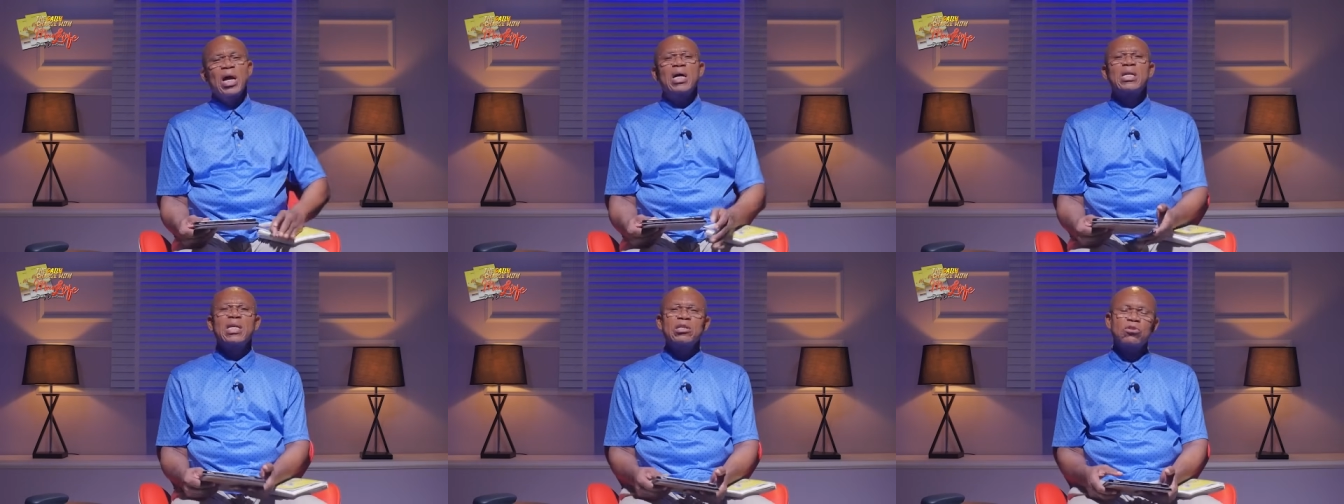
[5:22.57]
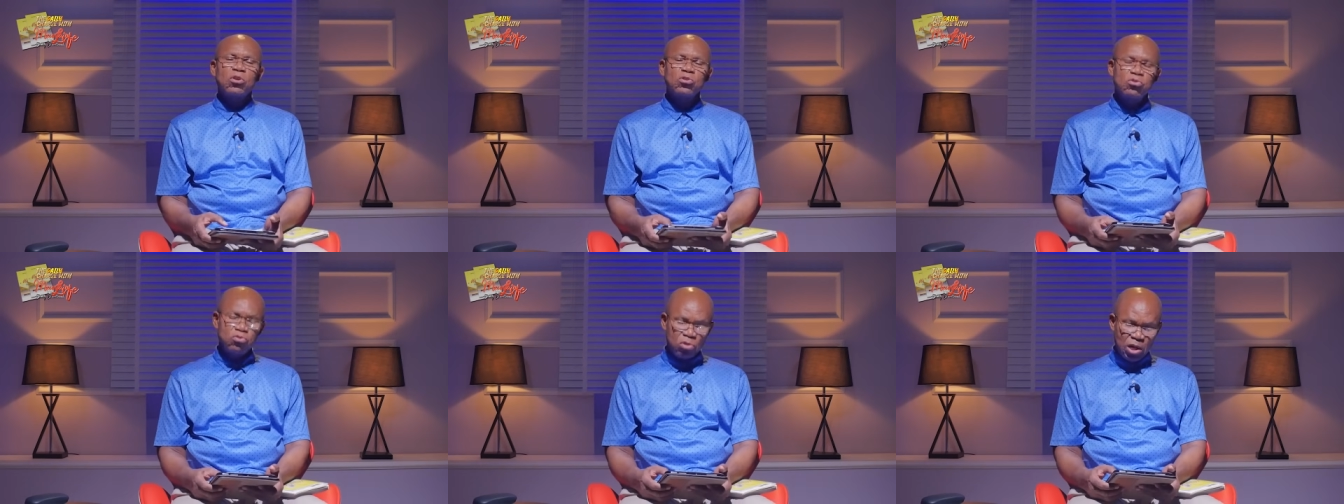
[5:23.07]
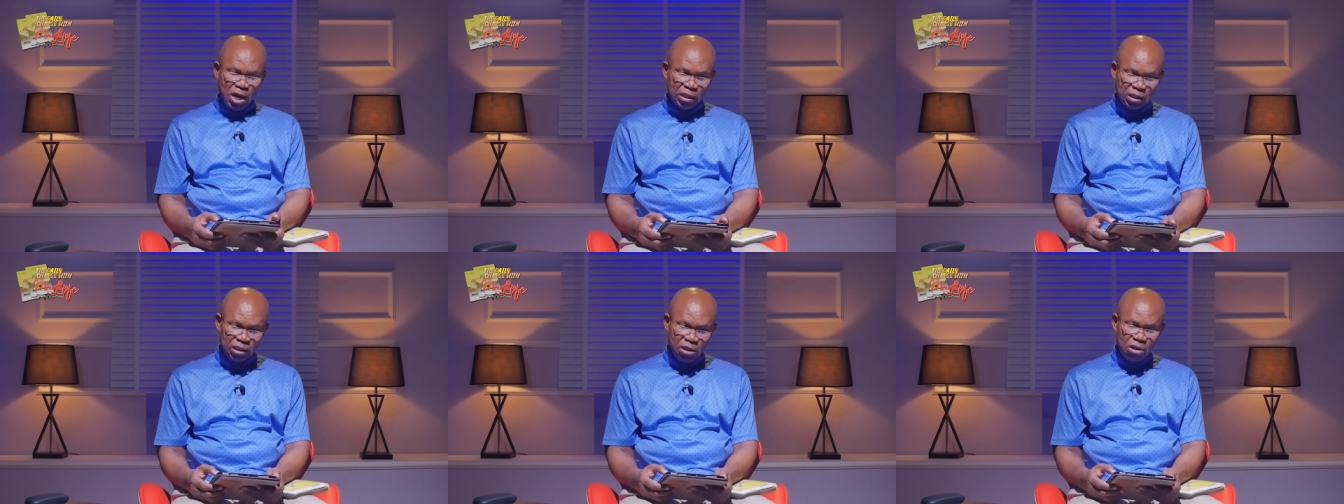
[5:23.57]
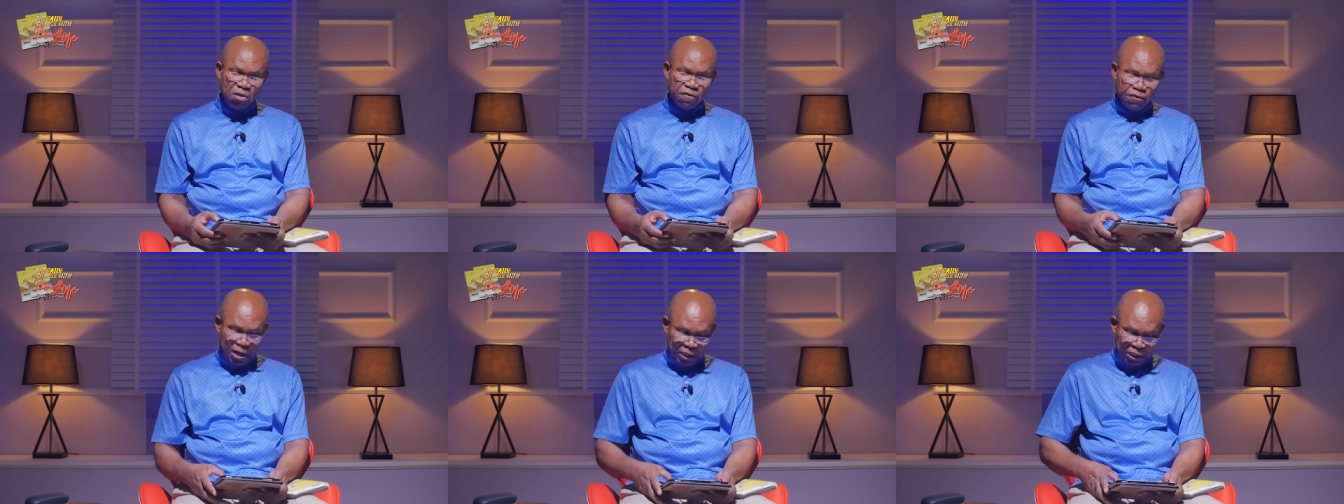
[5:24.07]
and let us look at
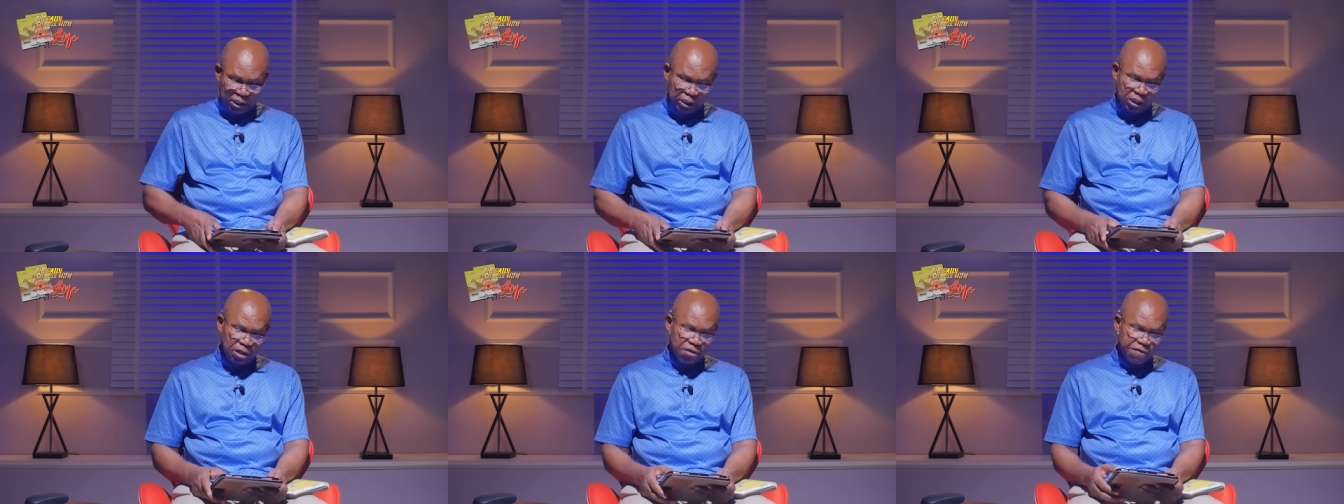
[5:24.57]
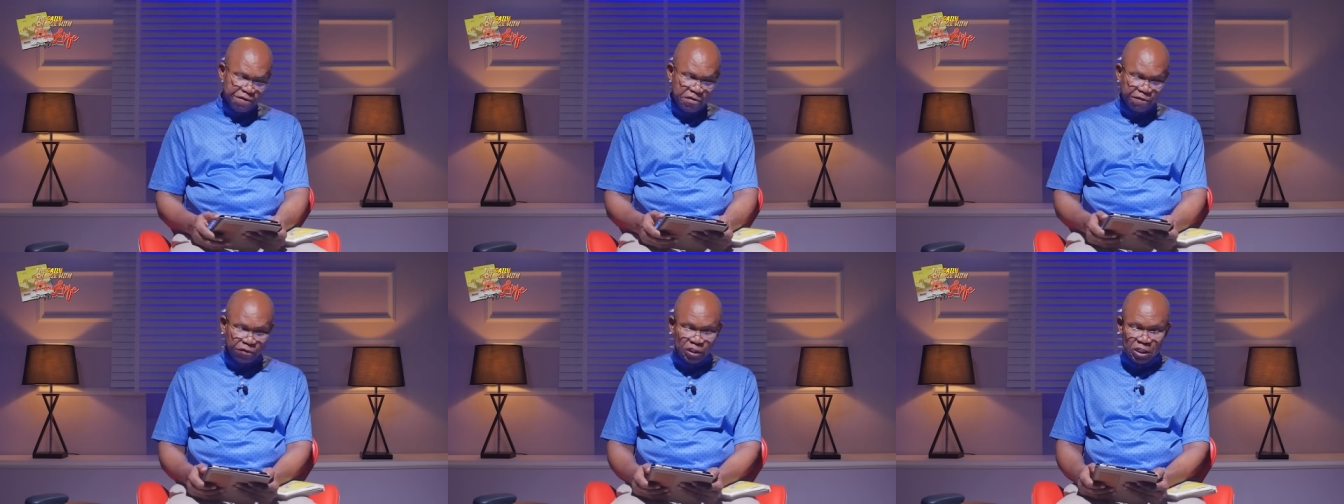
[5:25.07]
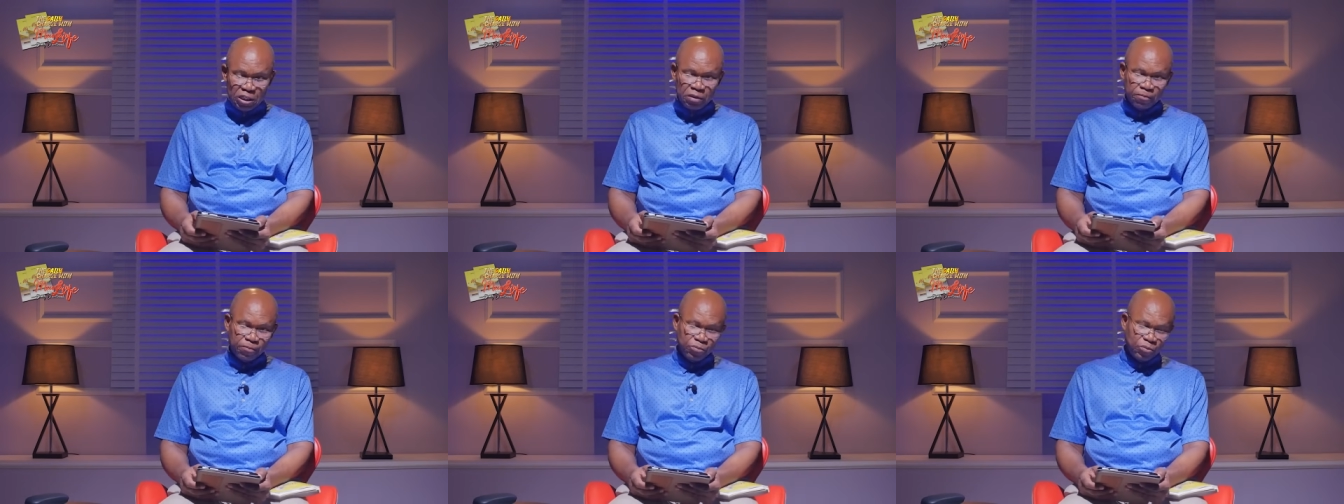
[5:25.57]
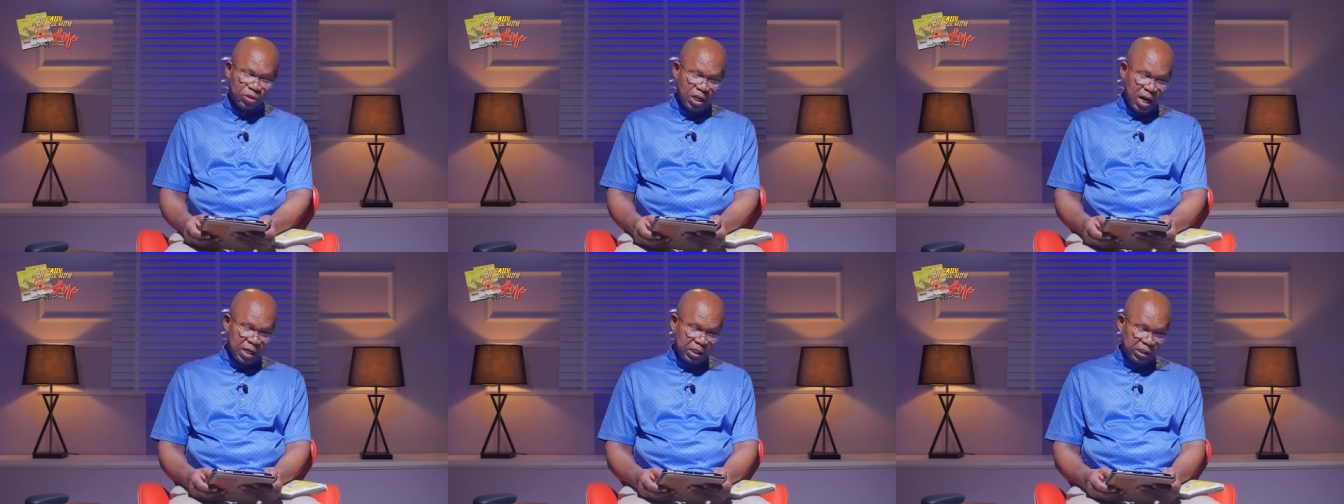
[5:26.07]
verses 15
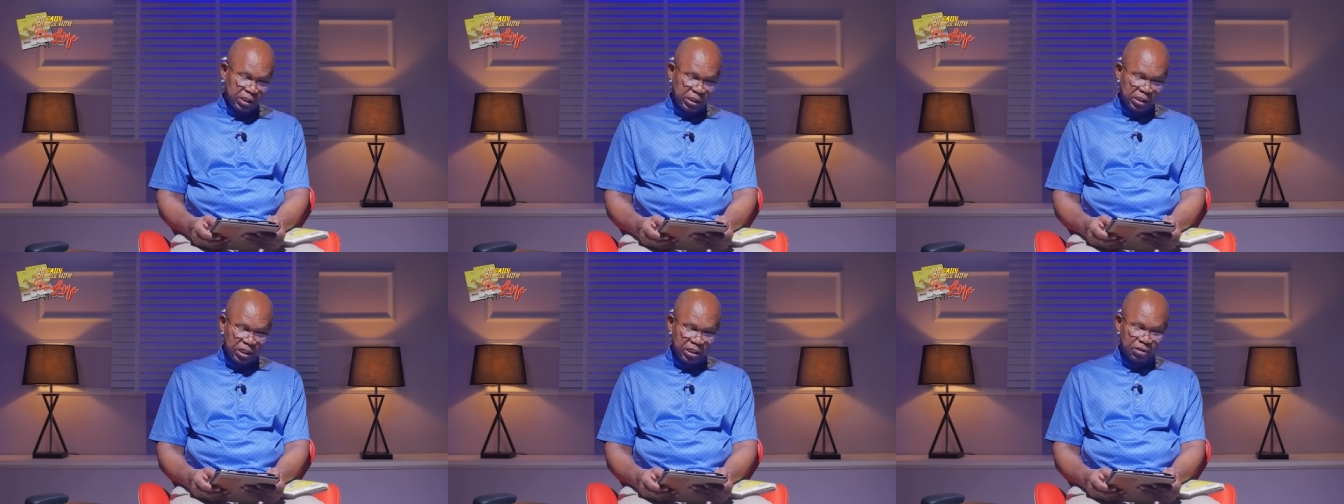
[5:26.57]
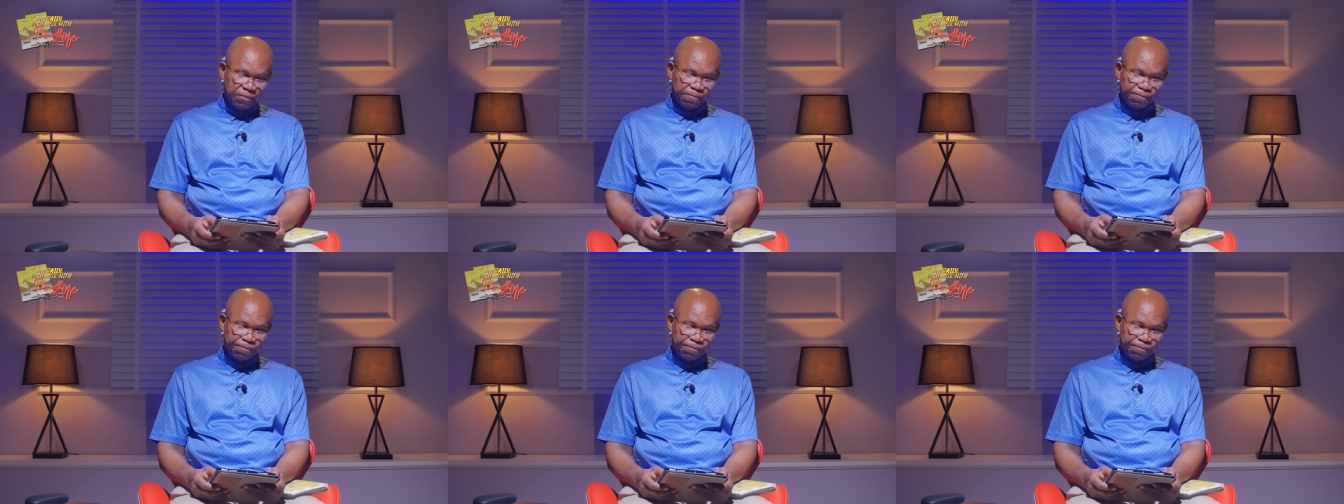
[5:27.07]
and 16.